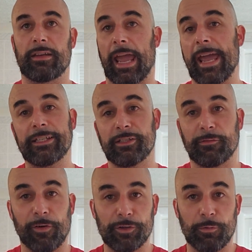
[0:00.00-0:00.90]
She's the
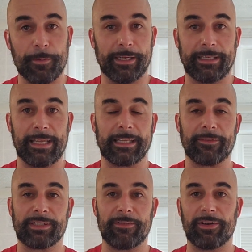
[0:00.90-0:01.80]
first woman to
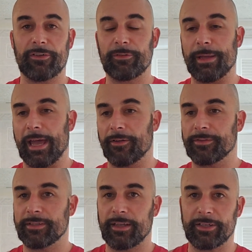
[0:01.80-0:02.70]
deadlift 700
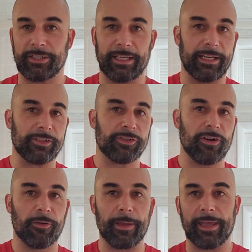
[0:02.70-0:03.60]
pounds. She did it in
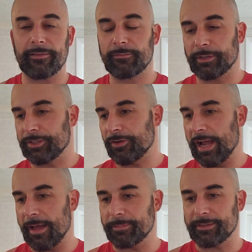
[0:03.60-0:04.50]
strongman with
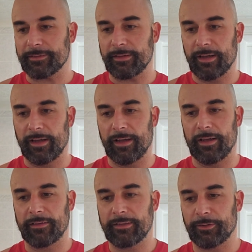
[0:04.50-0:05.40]
straps,
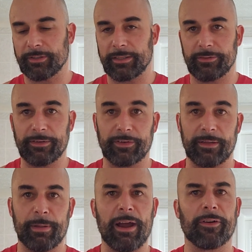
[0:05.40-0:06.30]
so it's a little different
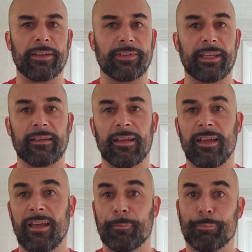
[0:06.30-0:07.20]
than powerlifting,
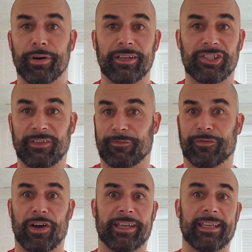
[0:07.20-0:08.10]
but she
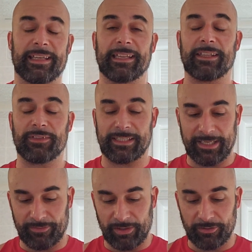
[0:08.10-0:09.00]
fucking deadlifted
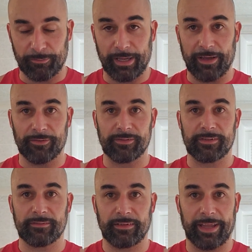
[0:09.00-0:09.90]
700
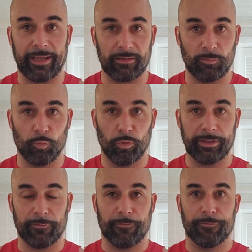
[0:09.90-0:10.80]
pounds. Like, what
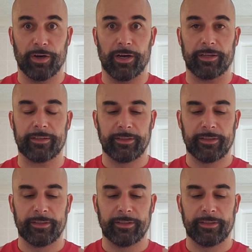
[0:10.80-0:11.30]
the fuck?